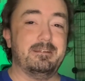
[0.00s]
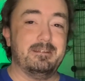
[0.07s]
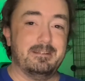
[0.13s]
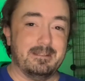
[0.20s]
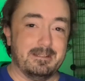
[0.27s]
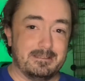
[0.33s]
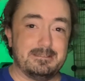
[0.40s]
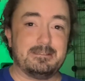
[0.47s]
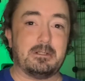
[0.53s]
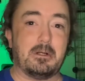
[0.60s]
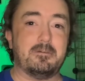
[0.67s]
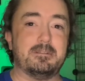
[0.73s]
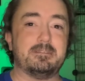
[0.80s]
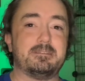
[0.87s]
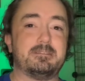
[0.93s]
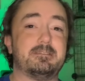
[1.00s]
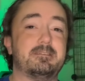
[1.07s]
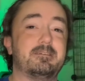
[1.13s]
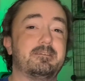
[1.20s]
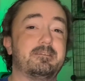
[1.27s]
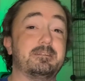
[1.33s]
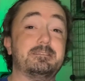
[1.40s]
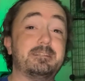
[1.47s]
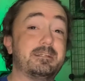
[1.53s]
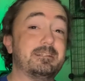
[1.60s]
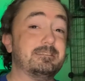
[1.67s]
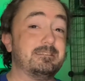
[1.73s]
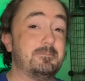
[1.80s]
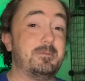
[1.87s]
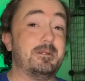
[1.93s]
in its service. They're singing
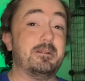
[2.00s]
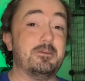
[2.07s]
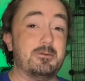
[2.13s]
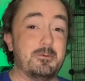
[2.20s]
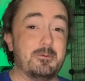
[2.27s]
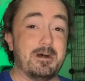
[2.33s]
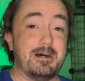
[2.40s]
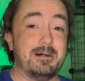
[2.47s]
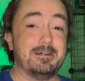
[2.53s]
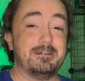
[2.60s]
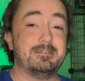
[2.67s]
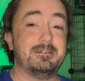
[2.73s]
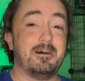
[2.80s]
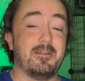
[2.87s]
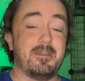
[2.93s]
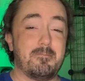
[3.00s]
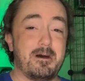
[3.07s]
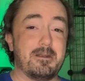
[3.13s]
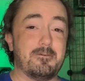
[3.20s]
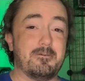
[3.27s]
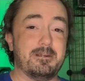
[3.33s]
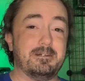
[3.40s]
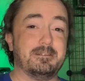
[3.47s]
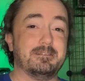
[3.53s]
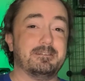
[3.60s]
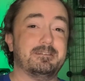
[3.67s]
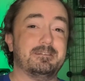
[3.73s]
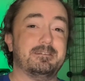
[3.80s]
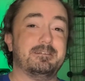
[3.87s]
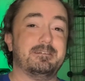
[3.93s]
Zippity Doo-Dah on the monorail
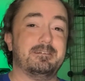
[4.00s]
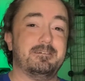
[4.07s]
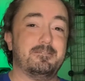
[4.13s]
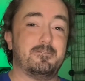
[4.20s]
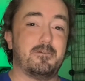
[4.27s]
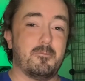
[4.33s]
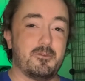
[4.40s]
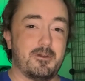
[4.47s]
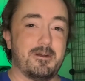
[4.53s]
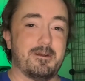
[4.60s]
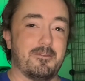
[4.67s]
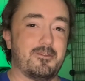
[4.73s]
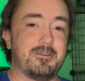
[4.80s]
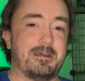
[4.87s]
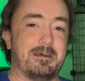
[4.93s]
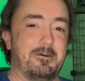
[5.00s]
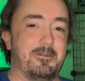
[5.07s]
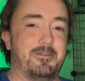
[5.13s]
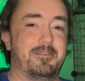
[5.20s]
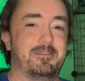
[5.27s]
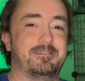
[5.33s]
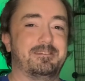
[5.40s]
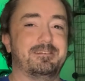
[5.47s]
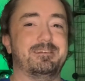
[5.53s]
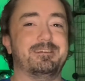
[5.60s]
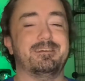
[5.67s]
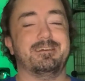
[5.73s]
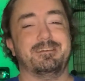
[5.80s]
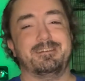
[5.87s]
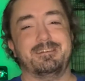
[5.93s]
from Song of the South.
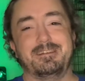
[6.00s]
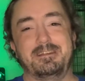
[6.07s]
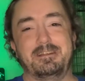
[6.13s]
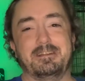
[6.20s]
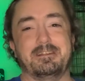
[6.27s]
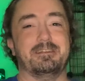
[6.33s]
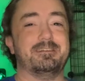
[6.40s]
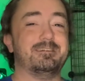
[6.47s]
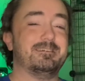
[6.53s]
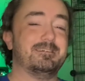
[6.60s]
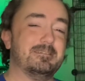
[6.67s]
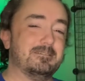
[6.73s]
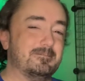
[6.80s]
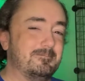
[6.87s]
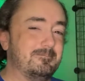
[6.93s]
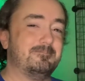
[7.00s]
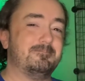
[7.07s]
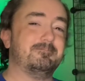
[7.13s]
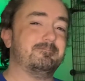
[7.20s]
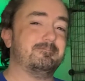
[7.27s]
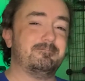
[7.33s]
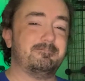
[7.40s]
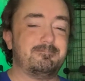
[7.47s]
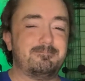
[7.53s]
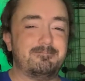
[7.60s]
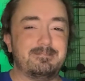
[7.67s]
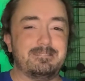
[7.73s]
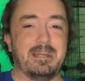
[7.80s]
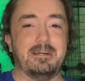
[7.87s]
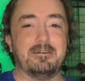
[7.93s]
And
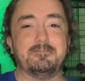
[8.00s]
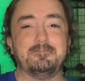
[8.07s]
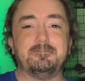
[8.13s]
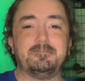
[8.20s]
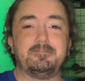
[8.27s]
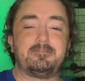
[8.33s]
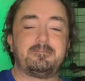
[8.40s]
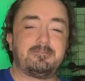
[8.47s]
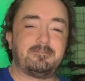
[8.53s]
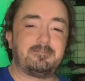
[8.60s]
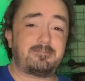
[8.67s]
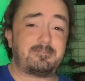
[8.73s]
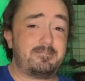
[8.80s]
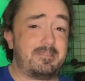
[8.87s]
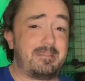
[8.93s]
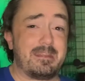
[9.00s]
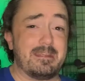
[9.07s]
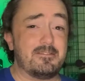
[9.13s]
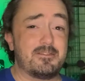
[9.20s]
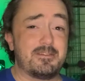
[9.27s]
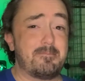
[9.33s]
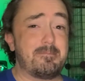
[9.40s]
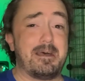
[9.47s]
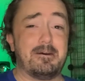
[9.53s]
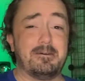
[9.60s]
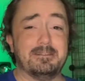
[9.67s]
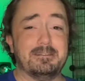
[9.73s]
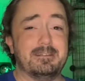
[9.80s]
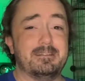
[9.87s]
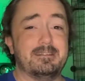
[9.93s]
yeah, and somehow
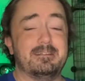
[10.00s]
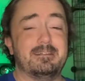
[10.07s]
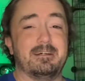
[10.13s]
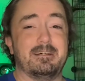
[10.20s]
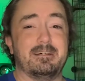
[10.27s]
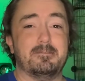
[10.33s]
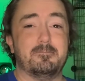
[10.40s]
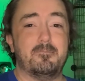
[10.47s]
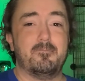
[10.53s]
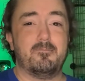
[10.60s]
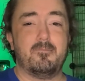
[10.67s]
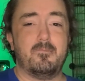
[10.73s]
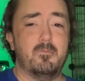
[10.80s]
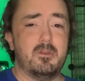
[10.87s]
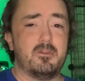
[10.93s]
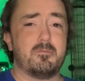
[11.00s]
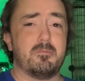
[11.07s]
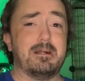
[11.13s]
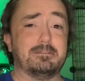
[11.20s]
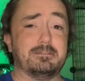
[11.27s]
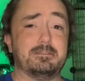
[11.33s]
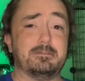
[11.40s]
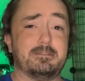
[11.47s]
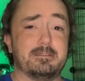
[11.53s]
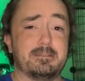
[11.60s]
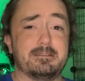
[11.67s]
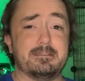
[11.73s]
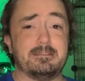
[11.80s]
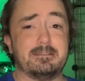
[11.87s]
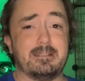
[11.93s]
Mr. Brown's used to
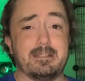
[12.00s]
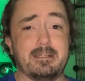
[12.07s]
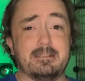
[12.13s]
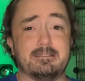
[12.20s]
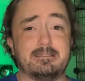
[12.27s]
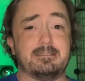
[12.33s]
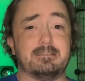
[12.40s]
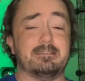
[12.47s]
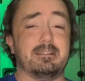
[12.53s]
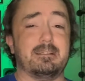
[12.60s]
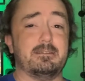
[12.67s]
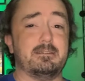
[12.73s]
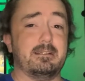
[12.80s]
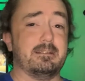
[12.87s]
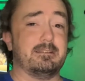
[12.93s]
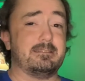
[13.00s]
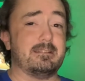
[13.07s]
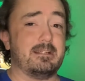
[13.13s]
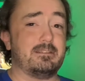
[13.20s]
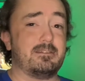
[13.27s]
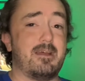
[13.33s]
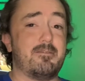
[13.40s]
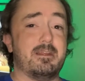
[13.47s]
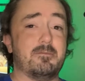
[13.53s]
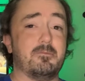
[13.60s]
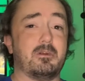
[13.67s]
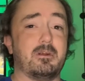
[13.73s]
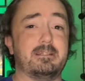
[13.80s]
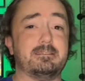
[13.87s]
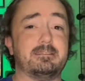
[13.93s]
this, I guess. It's not driving him
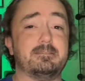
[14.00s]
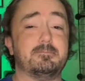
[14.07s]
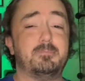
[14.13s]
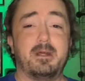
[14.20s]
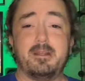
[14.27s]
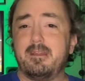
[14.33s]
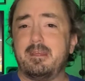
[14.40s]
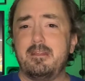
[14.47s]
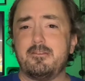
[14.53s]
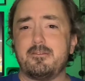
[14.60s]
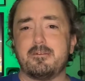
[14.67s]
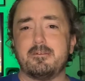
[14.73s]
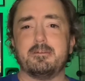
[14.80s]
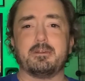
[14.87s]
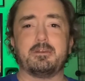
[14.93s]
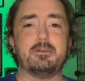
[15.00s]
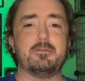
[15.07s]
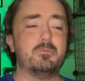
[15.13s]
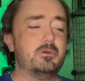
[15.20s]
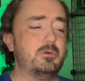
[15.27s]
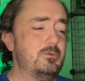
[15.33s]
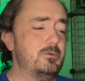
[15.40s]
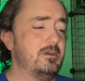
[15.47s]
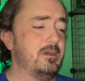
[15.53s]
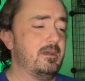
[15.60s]
crazy, but the kids are in a good mood.